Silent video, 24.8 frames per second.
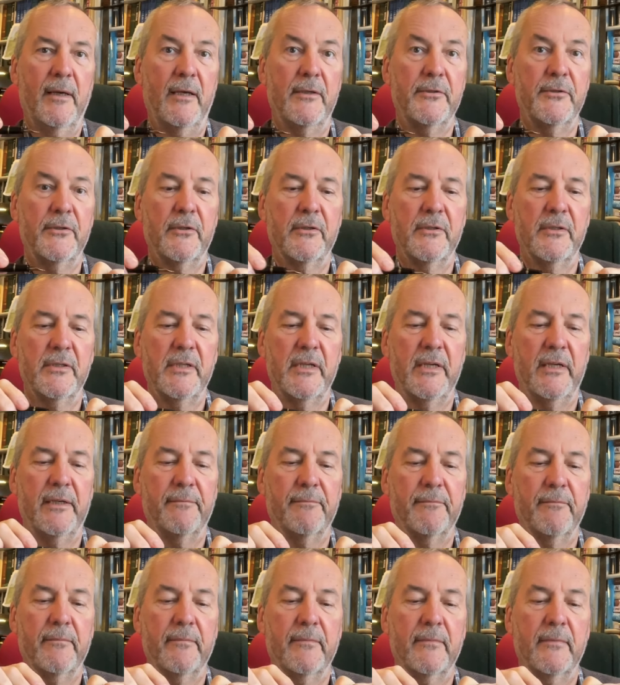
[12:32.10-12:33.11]
as you can
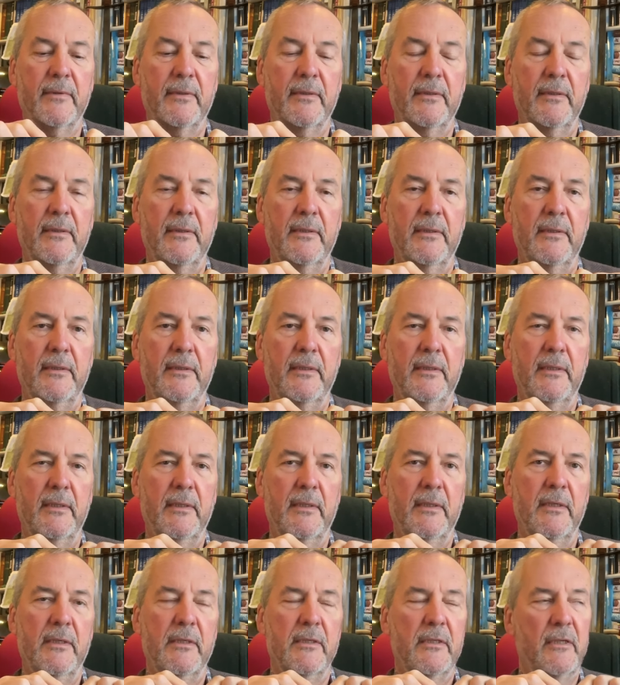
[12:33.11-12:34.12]
see.
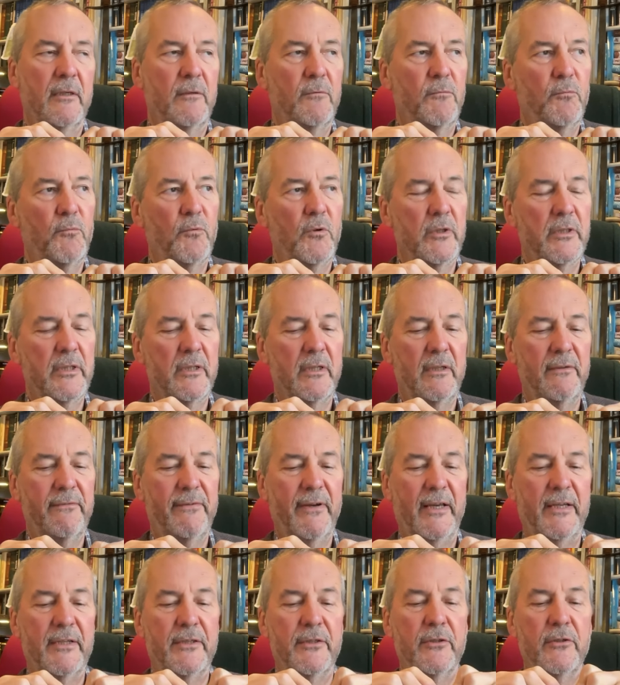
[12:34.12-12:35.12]
So what I've
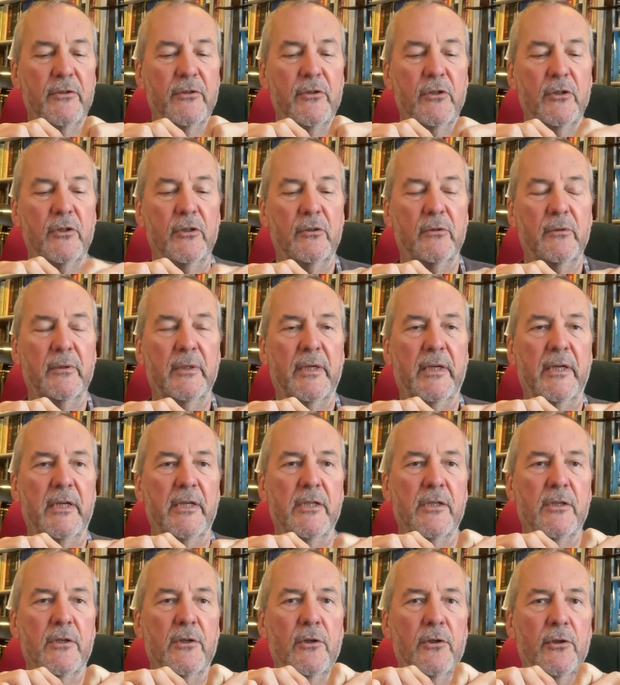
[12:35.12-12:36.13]
had to do
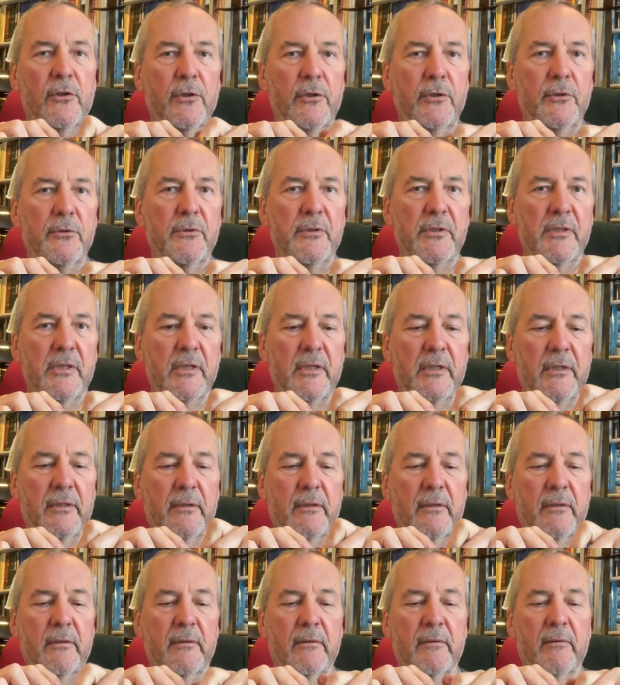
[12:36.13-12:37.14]
is
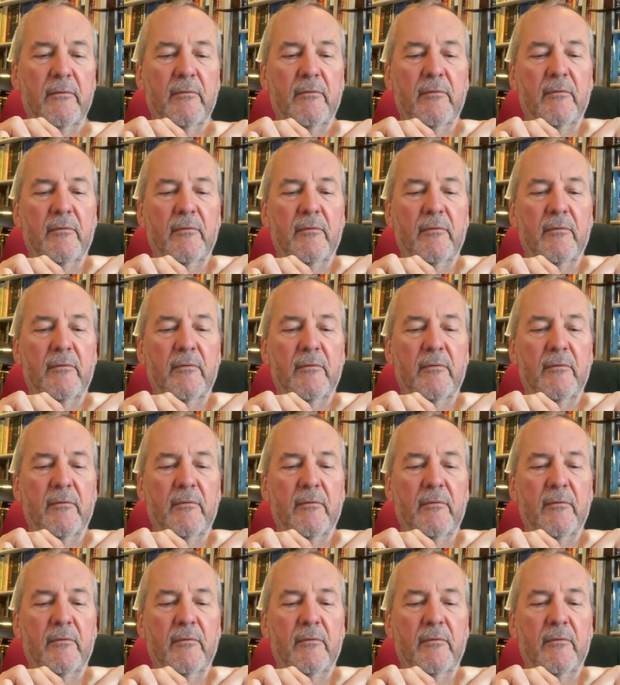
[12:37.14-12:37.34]
loosen